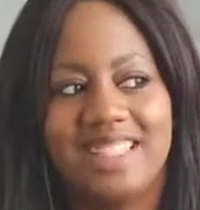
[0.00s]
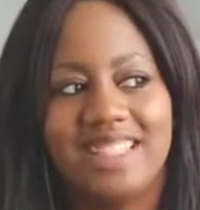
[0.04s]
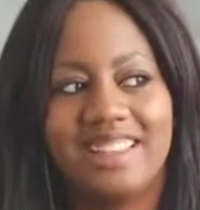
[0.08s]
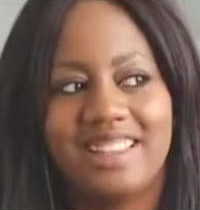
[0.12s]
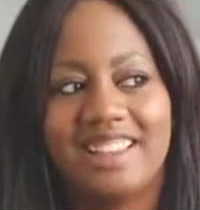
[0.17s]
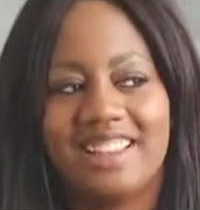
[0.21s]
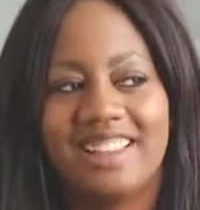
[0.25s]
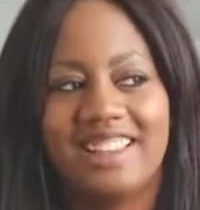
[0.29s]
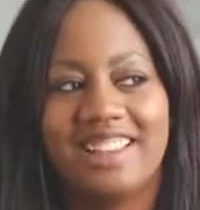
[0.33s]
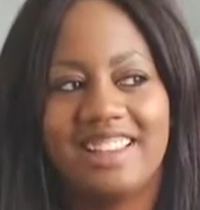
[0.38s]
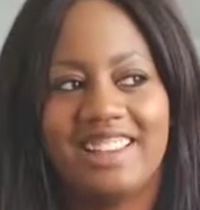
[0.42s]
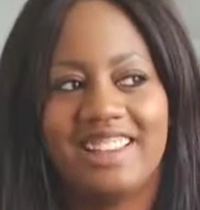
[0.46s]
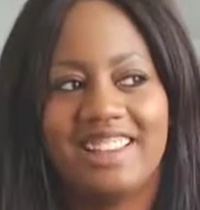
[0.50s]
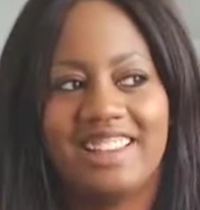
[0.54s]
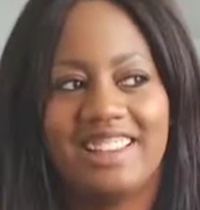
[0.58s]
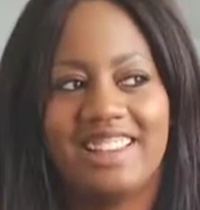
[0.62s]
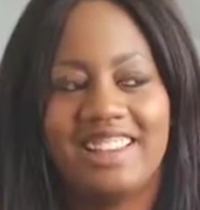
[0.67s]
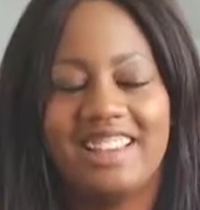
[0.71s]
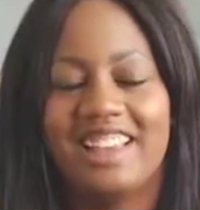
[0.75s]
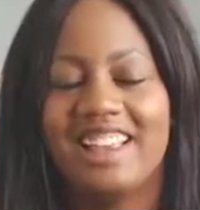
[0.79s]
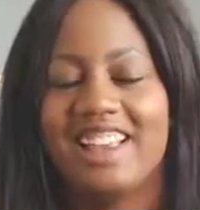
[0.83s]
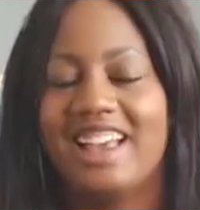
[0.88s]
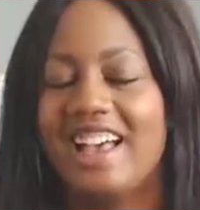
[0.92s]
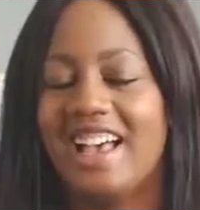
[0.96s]

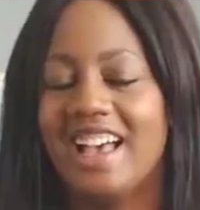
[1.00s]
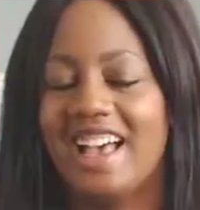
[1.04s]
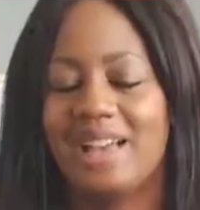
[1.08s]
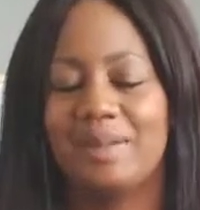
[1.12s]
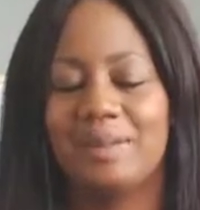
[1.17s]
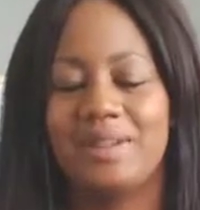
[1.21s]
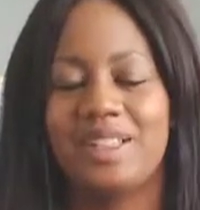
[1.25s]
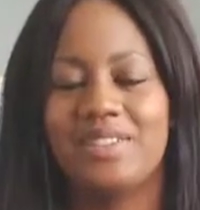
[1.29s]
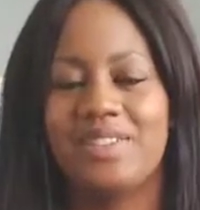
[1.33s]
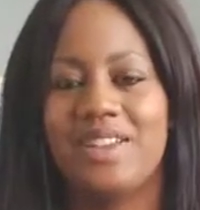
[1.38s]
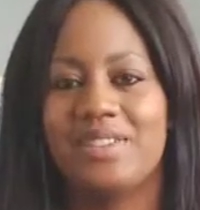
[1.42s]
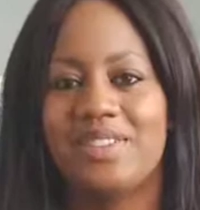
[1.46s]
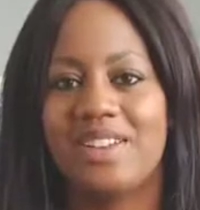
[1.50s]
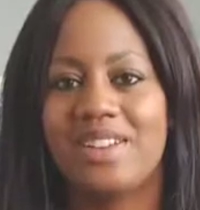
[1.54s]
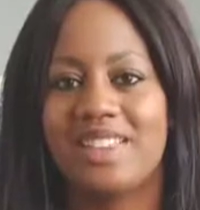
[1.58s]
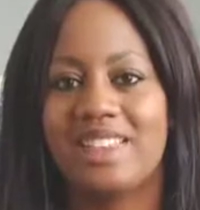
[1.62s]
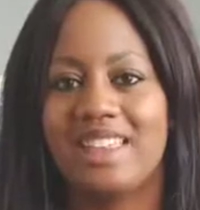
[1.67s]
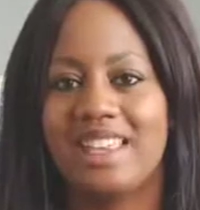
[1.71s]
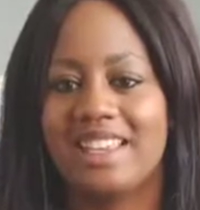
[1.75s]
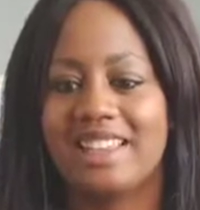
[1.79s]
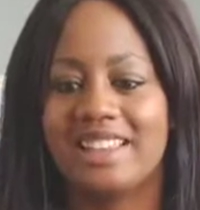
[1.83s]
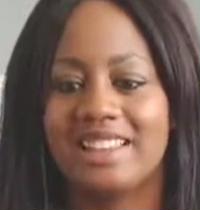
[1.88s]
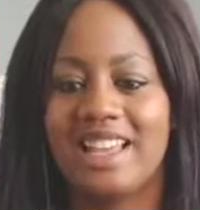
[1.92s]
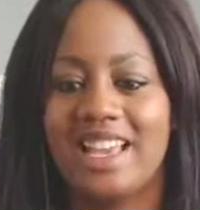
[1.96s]
I believe
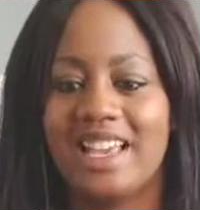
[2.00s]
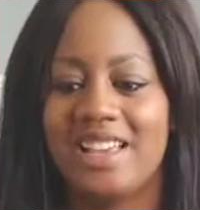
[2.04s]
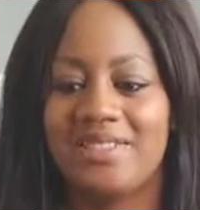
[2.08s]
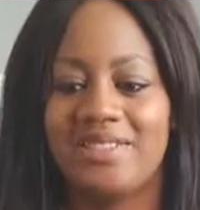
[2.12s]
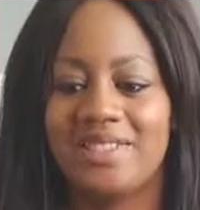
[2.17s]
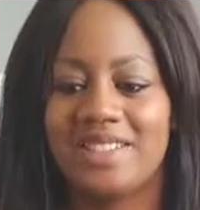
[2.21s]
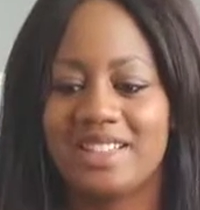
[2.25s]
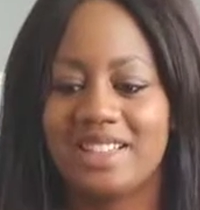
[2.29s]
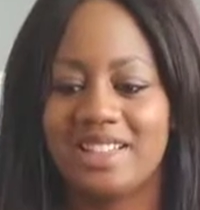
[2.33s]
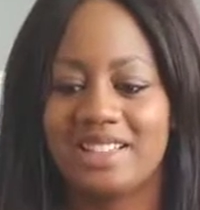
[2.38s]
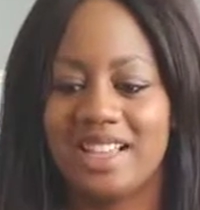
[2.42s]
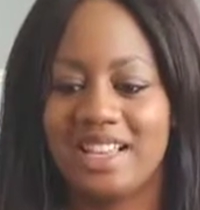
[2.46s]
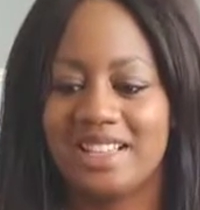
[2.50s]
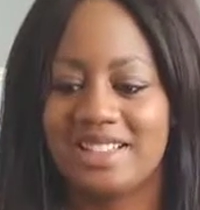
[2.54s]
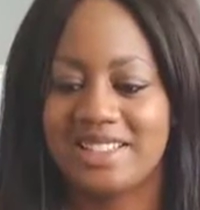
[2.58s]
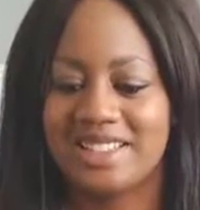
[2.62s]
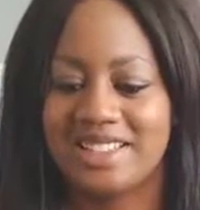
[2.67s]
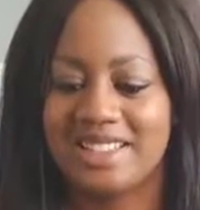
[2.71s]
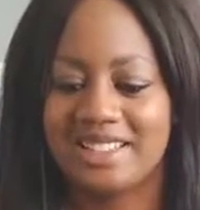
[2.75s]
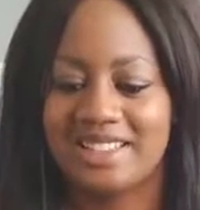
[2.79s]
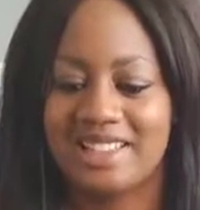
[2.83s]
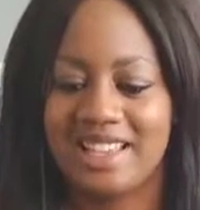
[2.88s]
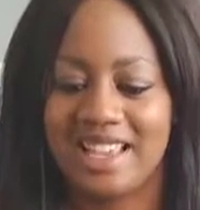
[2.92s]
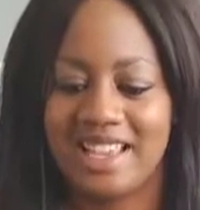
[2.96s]
everything in life is a
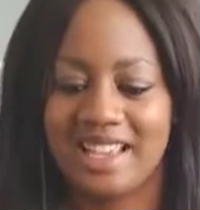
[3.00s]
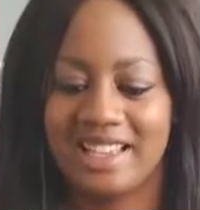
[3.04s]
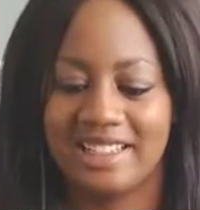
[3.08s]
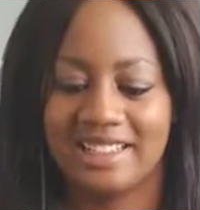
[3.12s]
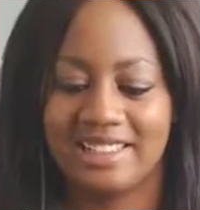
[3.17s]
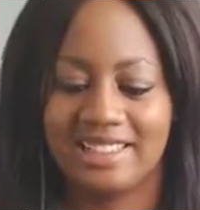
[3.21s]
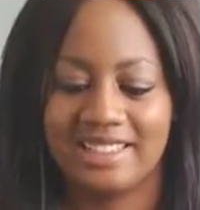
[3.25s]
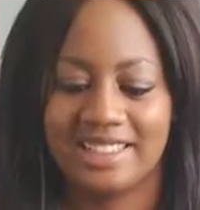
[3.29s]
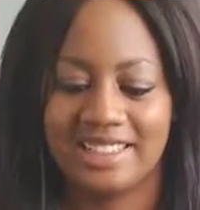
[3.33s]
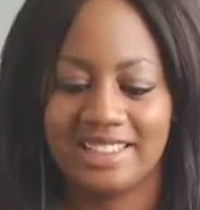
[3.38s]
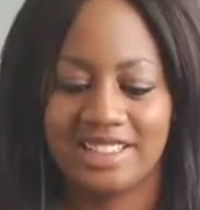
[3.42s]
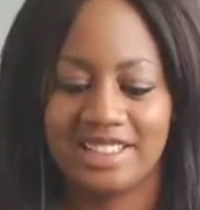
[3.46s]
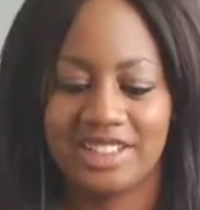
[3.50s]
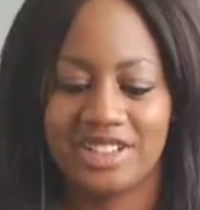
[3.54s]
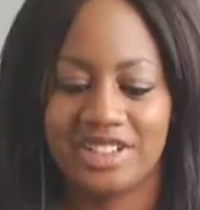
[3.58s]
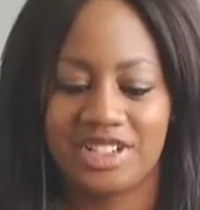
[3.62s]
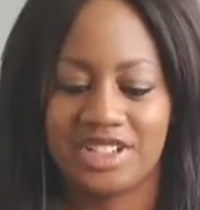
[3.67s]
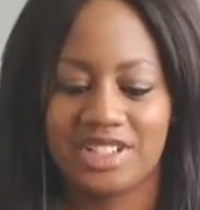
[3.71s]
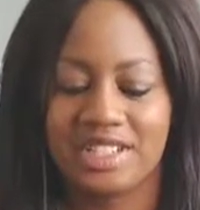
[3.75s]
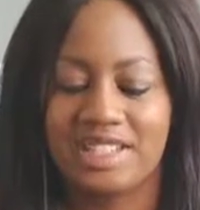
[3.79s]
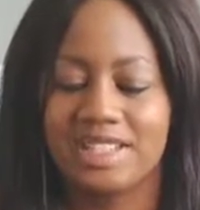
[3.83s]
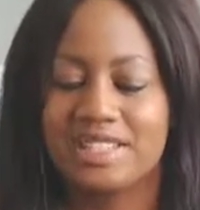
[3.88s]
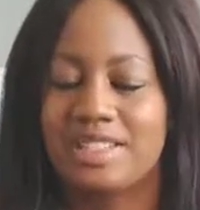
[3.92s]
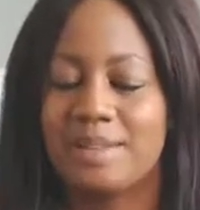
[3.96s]
lesson and it
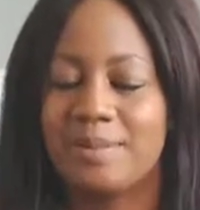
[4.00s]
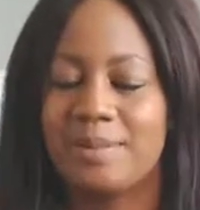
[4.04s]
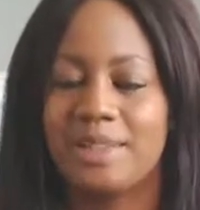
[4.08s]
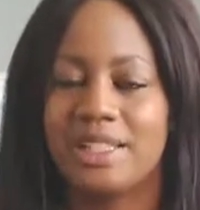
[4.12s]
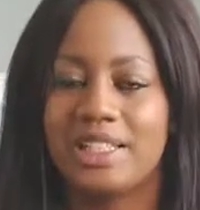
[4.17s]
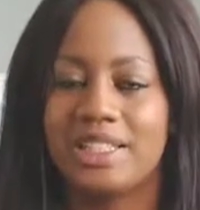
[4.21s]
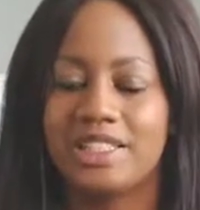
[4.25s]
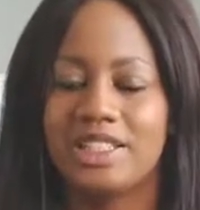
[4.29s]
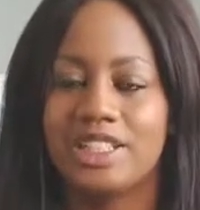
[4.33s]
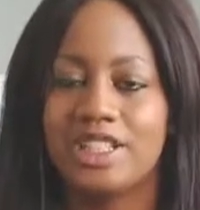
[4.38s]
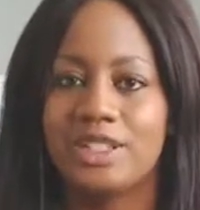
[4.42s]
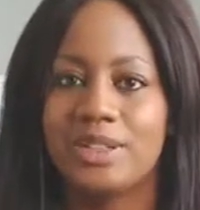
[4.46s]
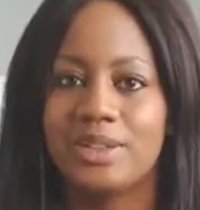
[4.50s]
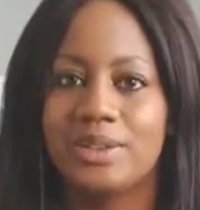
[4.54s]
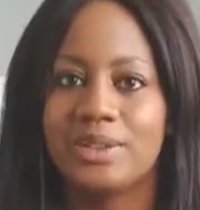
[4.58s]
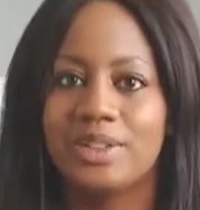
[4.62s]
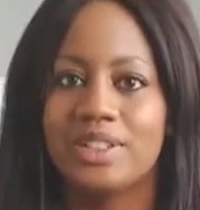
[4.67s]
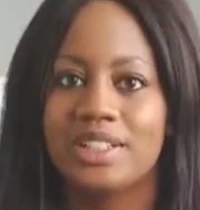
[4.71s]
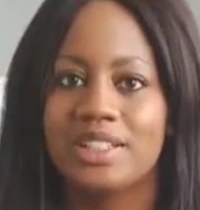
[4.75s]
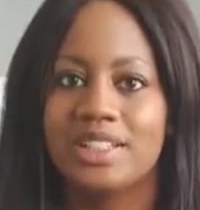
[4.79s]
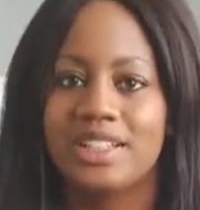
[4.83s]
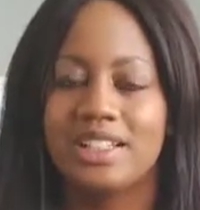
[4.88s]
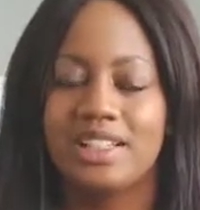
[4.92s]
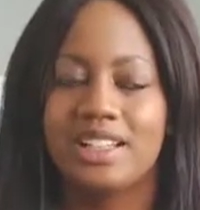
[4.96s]
teaches us something
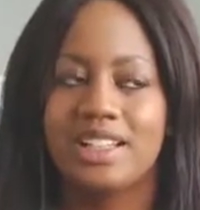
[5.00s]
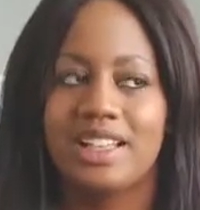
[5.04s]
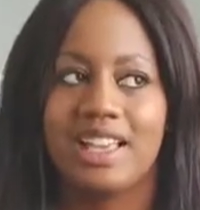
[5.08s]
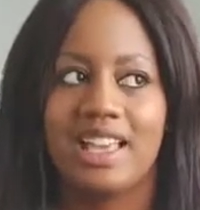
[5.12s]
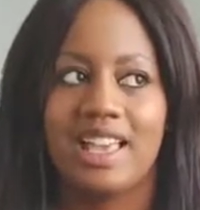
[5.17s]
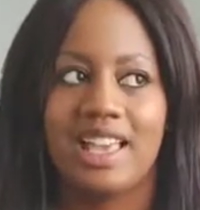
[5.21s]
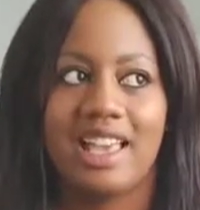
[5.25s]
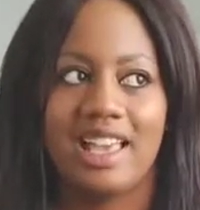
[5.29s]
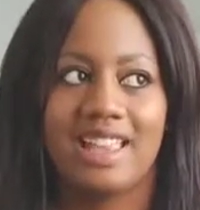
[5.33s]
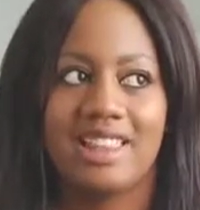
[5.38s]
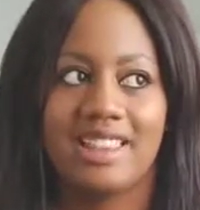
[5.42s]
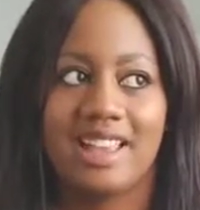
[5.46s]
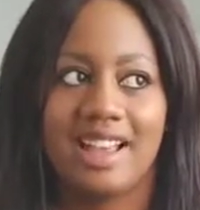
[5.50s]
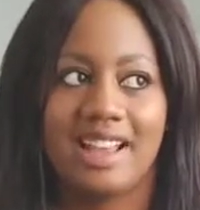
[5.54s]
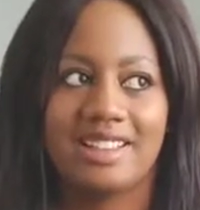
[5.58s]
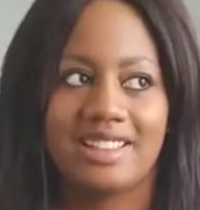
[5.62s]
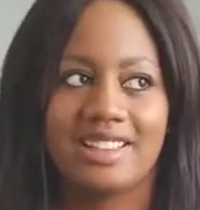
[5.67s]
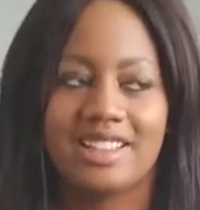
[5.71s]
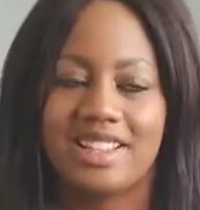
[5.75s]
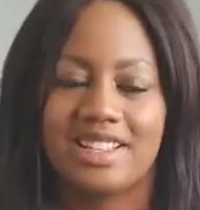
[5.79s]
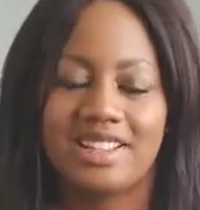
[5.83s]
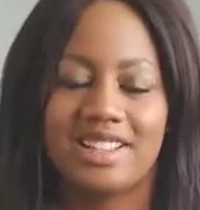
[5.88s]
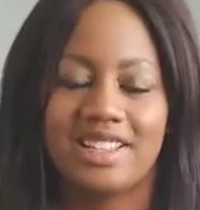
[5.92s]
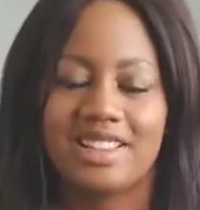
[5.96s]
new and
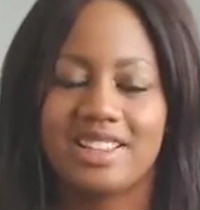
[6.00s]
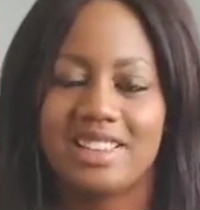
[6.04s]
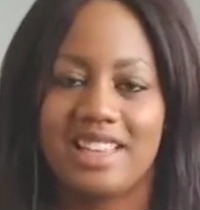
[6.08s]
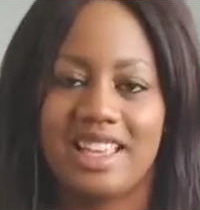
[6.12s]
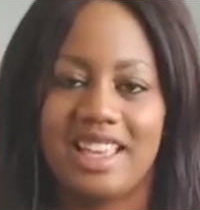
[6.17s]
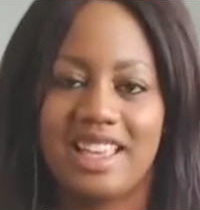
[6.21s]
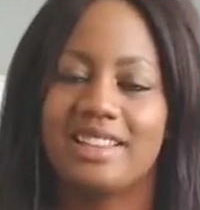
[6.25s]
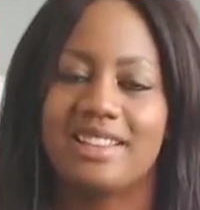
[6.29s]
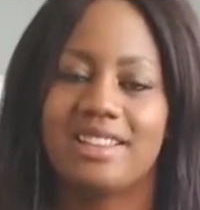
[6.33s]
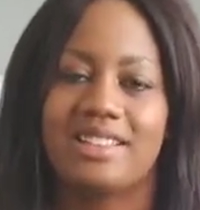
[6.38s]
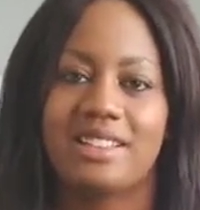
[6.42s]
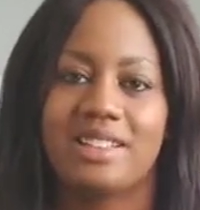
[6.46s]
that's a good thing.